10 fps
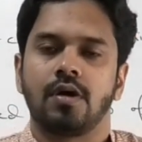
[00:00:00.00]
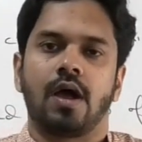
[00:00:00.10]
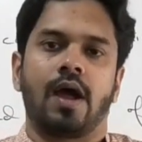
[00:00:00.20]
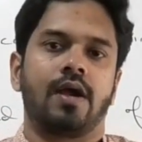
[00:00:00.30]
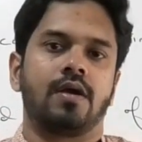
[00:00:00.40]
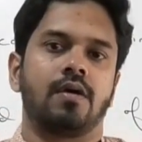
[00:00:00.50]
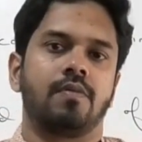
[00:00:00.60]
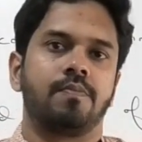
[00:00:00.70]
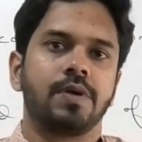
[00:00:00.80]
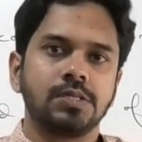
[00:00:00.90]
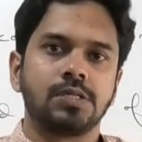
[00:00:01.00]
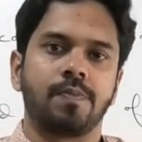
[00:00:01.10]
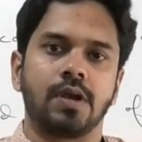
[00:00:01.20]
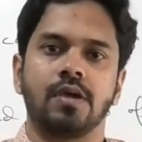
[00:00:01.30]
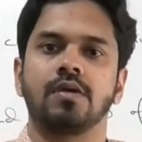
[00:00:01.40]
And
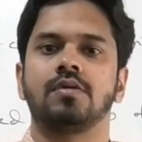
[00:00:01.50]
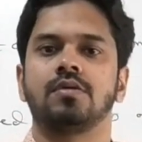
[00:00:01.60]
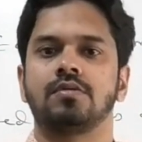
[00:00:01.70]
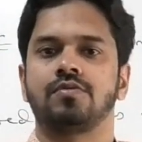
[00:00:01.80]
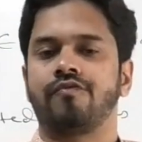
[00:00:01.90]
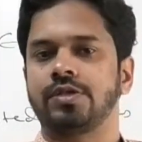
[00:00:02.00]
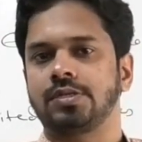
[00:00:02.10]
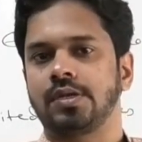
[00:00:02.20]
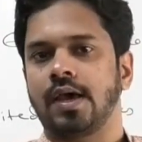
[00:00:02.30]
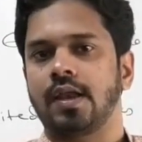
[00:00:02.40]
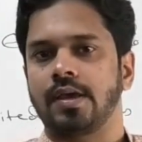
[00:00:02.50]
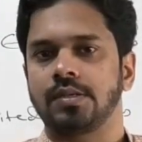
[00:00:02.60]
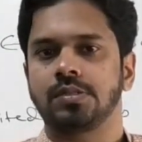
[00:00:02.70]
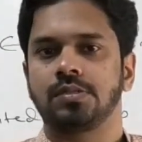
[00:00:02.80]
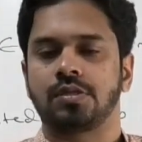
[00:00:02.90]
principally the Western
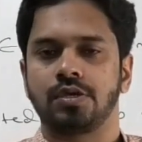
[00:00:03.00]
allies,